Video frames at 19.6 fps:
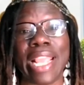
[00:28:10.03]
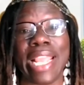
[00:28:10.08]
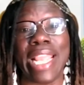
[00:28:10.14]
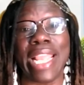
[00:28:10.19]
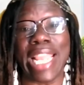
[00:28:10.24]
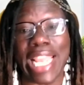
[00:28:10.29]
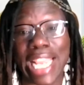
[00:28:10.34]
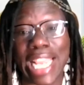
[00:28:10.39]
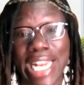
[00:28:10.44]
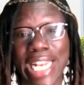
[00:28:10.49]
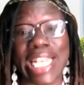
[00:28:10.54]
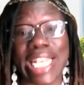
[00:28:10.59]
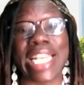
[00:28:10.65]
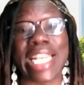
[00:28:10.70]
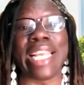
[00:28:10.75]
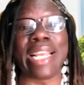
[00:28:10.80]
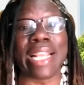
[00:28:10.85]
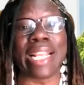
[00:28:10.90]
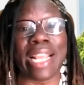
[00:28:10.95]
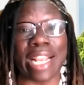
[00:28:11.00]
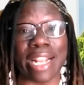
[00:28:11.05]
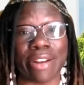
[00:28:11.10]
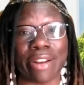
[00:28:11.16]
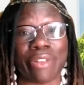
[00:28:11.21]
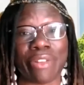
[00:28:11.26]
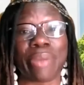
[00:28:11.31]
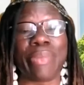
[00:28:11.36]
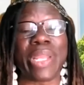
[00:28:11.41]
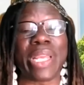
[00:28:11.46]
in the
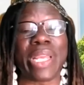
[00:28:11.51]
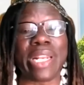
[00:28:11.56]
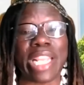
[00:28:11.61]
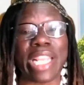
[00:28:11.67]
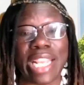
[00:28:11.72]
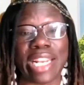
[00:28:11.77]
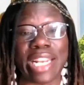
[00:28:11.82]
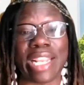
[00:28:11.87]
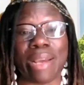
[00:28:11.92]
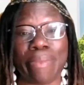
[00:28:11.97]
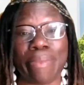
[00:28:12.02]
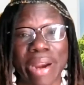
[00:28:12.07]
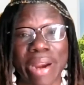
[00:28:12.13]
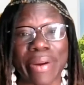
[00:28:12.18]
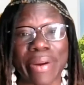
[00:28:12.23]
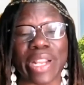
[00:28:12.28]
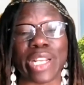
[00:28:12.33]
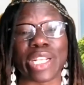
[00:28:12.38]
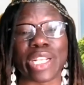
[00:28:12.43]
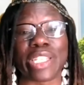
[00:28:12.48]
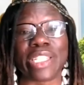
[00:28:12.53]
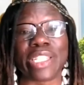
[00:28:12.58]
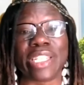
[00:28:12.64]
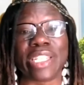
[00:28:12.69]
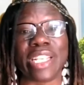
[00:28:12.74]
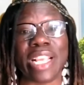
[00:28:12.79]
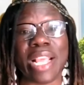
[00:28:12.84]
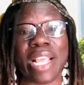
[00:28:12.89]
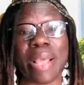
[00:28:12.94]
Caribbean, in the
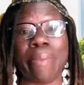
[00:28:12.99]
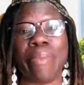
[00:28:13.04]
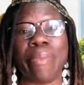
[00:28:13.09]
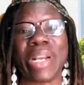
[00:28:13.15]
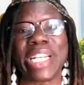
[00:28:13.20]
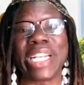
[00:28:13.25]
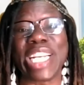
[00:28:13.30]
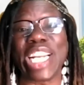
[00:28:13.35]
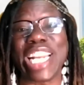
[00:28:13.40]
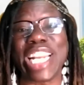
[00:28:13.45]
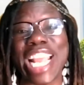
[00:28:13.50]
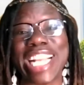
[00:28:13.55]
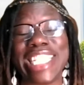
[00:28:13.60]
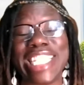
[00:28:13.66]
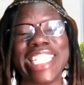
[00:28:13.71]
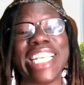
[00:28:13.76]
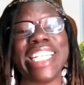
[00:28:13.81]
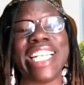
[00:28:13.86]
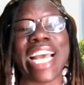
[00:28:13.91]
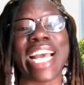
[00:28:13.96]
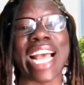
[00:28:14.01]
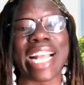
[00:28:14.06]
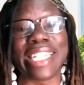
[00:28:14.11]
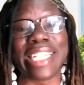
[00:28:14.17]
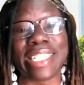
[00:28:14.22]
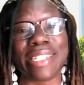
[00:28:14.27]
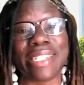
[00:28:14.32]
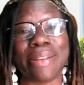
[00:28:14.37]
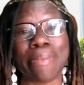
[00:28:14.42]
Americas, but connecting that
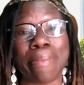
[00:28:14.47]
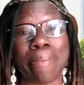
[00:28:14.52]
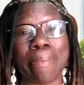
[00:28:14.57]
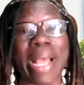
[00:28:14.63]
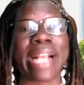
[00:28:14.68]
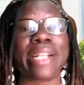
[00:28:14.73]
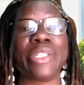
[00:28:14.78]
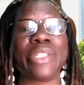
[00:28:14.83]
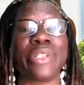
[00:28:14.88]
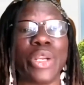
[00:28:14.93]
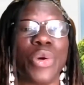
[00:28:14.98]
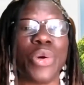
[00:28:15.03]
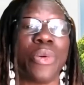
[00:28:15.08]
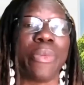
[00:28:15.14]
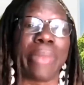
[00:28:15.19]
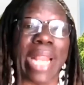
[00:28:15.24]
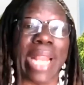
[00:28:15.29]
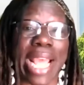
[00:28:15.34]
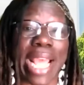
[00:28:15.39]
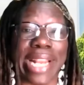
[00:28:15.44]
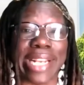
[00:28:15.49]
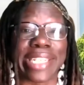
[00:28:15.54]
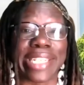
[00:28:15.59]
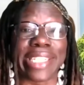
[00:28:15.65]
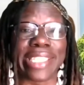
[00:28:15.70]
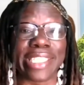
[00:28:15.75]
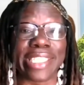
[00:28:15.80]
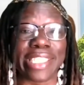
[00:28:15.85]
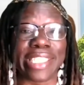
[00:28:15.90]
back to the homeland.
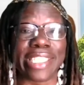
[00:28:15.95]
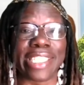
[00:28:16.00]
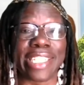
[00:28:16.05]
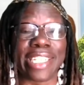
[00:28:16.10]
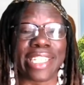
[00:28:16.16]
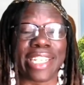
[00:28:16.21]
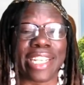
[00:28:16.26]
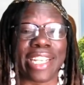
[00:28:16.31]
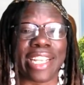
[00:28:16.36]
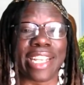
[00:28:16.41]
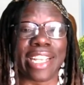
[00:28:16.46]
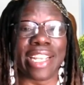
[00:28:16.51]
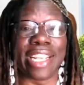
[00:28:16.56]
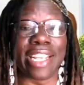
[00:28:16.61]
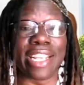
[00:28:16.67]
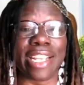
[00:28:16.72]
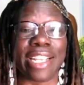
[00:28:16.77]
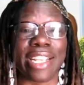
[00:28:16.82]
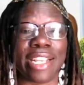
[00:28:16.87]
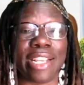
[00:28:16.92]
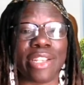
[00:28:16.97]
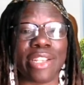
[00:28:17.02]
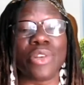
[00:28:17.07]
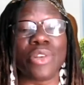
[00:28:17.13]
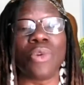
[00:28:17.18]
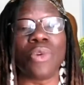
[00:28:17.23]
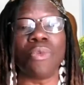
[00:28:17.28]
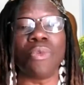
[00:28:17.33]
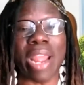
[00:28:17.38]

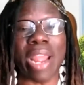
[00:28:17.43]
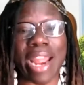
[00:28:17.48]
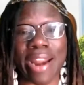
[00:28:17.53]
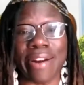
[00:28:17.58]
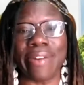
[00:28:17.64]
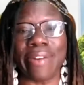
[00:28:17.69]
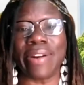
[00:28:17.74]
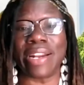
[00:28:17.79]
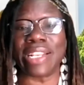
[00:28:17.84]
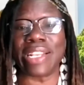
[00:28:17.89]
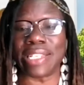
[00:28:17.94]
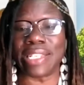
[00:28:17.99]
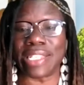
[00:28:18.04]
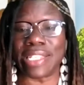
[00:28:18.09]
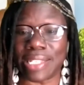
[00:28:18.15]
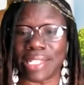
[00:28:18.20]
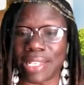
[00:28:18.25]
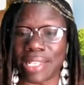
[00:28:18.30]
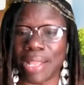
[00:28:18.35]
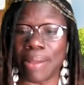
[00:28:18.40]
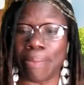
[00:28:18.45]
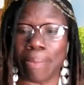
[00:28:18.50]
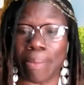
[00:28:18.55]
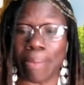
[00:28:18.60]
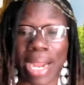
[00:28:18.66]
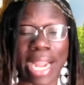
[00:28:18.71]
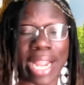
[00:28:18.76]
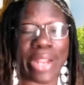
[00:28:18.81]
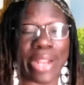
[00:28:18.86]
So whereas
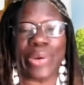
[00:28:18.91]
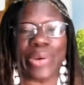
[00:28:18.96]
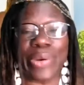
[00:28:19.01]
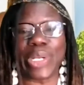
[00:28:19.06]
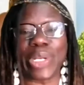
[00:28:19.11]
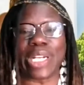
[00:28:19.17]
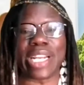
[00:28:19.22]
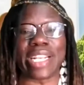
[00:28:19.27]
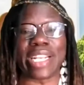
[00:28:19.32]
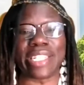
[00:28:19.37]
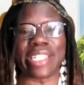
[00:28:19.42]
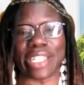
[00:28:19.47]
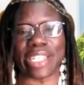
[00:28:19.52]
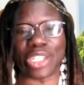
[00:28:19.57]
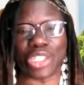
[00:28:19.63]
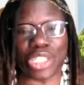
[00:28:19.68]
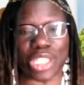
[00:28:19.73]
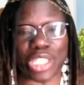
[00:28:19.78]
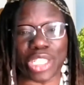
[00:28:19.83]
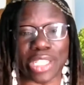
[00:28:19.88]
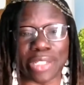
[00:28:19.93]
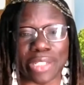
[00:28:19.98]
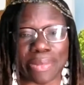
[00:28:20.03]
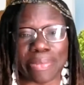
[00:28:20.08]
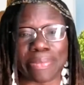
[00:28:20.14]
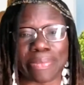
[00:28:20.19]
my organization,